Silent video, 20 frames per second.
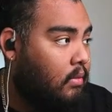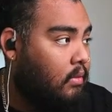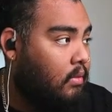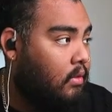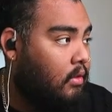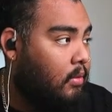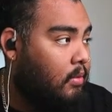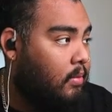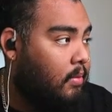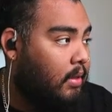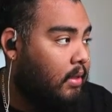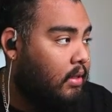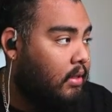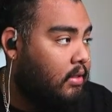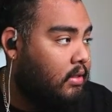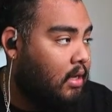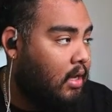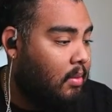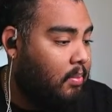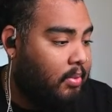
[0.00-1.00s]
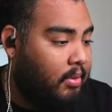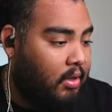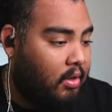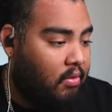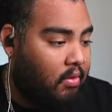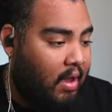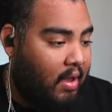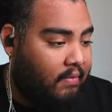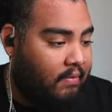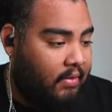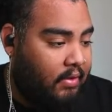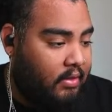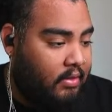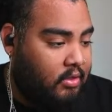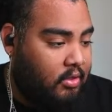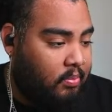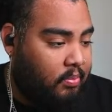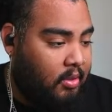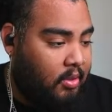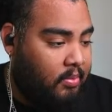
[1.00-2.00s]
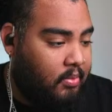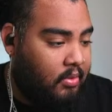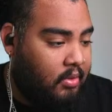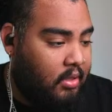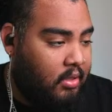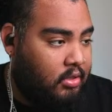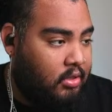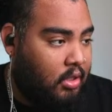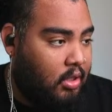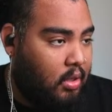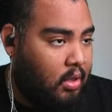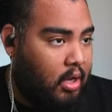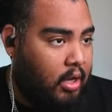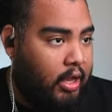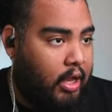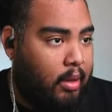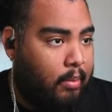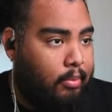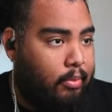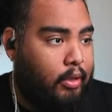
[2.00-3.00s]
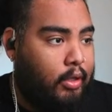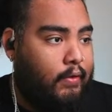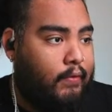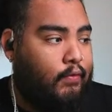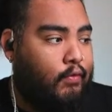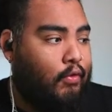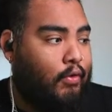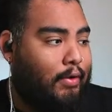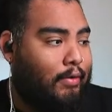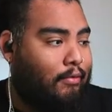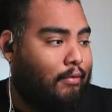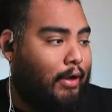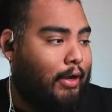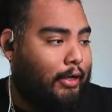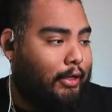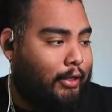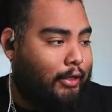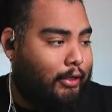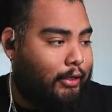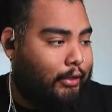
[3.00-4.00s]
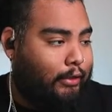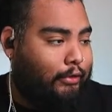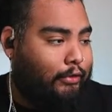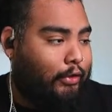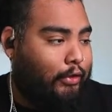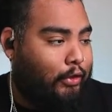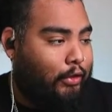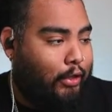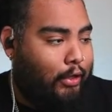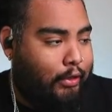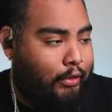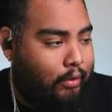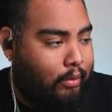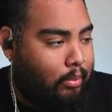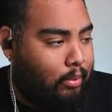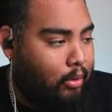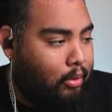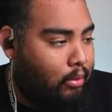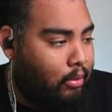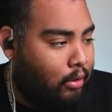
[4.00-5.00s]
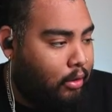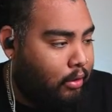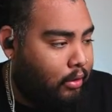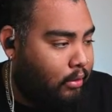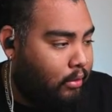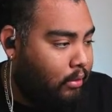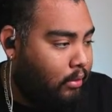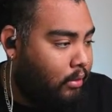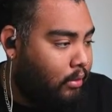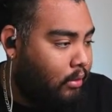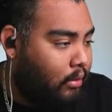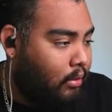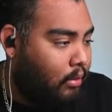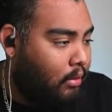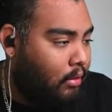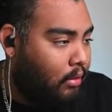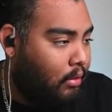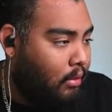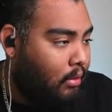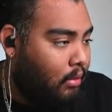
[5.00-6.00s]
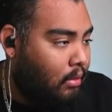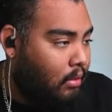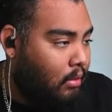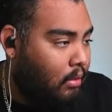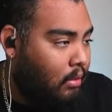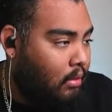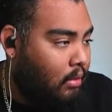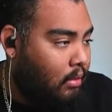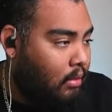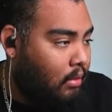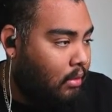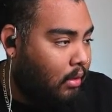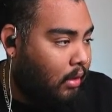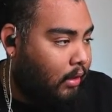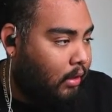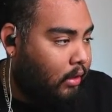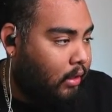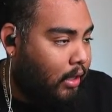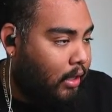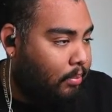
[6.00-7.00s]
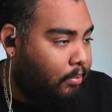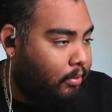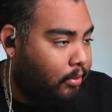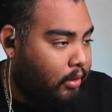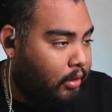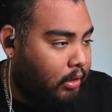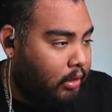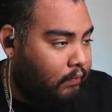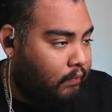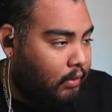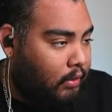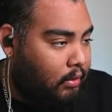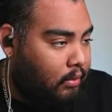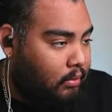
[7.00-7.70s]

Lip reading: Let me make this comp pick graphic so people are not saying, I can't believe Troy Franklin is still on the board. I can't believe it.